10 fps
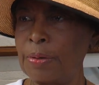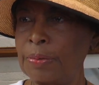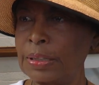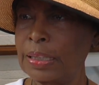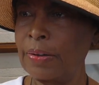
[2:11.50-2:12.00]
about
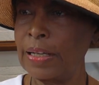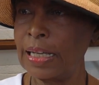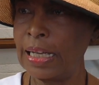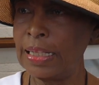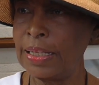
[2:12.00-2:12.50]
what was
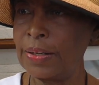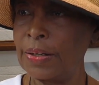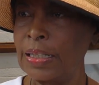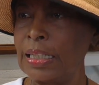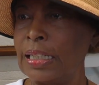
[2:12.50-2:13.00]
going on
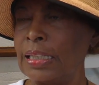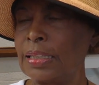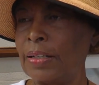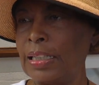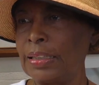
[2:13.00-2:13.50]
there.
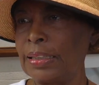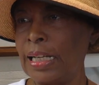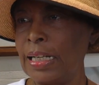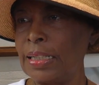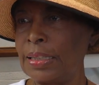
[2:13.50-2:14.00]
So I
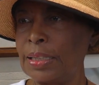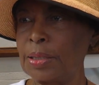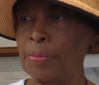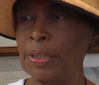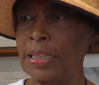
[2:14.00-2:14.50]
decided this
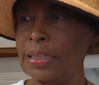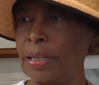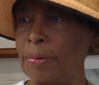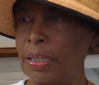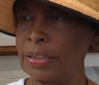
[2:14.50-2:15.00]
is a place
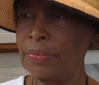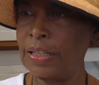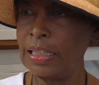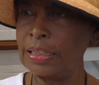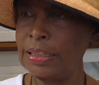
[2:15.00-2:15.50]
I want to
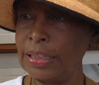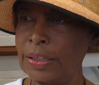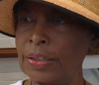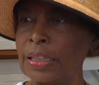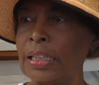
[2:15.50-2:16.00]

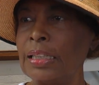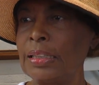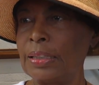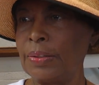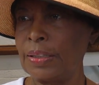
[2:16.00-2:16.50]
volunteer.
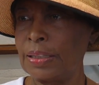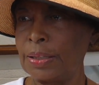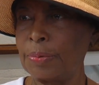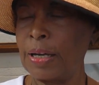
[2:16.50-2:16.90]
So this